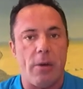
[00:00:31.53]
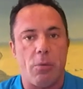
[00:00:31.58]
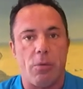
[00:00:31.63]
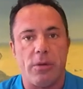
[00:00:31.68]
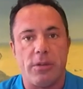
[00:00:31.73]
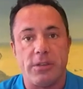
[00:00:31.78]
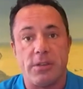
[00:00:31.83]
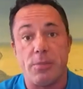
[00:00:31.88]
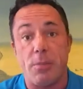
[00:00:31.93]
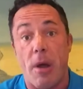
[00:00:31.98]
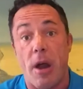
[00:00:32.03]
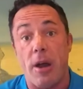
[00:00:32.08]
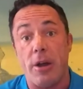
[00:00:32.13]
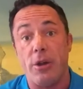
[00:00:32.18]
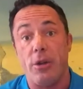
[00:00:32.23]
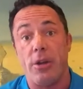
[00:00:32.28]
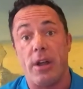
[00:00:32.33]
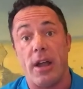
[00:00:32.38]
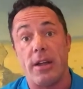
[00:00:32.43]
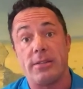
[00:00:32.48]
it will inspire
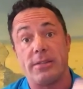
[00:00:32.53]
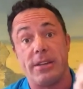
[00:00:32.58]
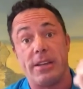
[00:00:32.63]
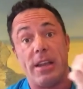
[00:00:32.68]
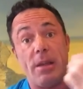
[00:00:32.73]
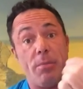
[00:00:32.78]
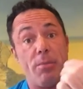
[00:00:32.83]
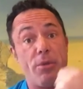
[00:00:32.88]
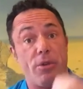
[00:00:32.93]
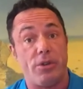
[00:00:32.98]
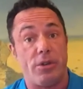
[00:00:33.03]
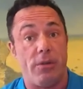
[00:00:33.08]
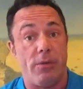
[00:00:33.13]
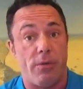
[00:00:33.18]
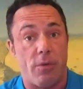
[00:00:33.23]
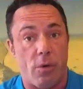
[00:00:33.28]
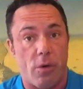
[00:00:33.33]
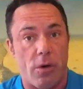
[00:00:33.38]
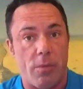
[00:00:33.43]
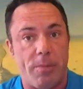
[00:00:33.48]
you guys to keep pushing
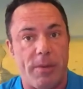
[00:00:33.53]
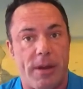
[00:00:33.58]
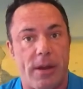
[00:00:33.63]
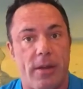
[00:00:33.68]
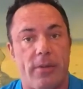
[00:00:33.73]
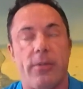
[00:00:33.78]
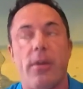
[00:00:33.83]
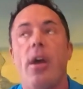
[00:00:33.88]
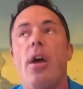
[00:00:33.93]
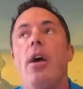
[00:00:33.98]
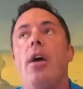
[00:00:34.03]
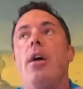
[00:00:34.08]
forward because,